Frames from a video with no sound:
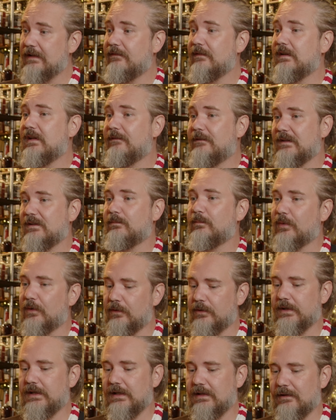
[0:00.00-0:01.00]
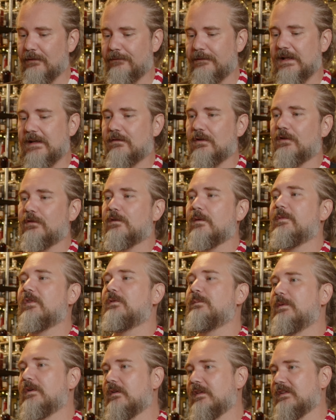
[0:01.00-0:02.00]
even if it's pulling the flavors from the
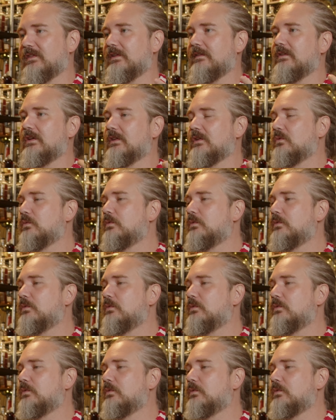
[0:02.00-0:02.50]
spirit that's living in